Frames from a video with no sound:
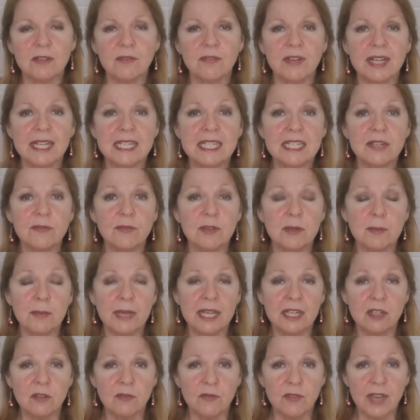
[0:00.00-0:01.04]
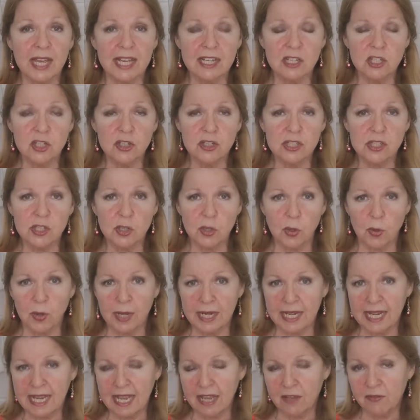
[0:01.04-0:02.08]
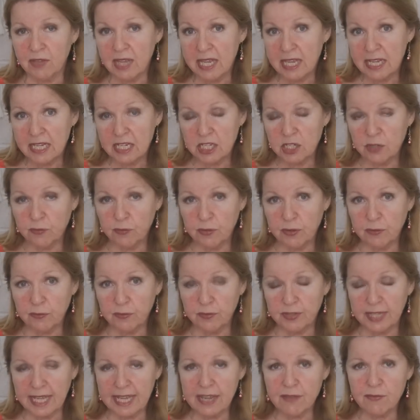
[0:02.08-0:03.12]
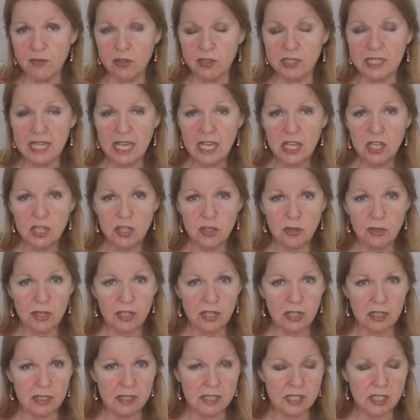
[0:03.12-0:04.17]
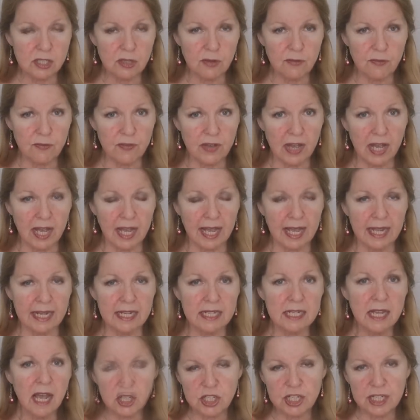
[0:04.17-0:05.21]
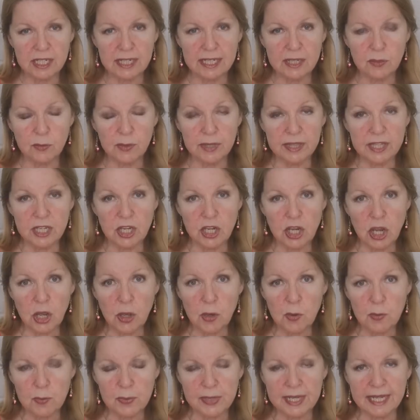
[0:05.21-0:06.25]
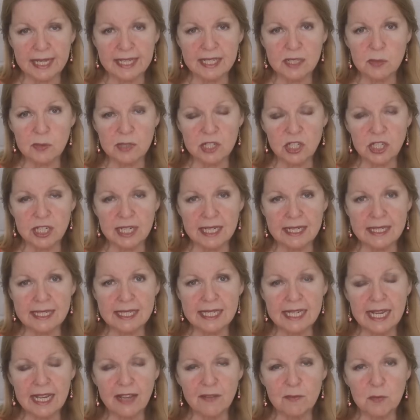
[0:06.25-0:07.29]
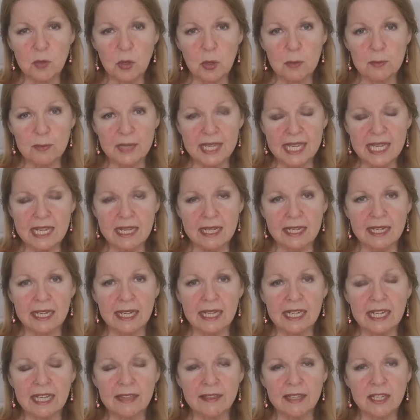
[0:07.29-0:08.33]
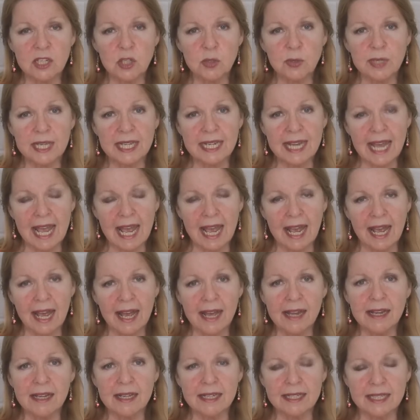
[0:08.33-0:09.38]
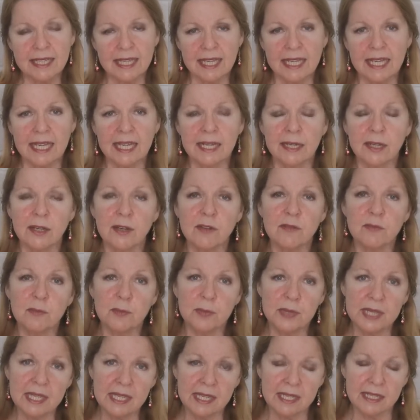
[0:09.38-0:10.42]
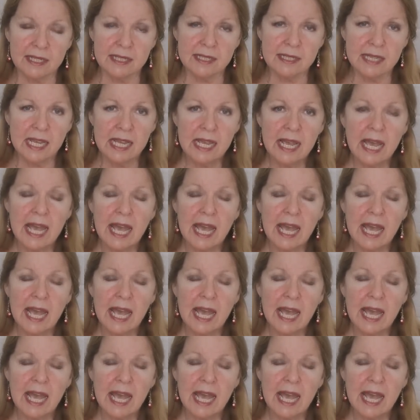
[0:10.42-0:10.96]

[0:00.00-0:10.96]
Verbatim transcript: You can find different manufacturers. They're going to have different flavors. You can also find chili with no beans, which tends to have more meat in it, and then you can add a can of beans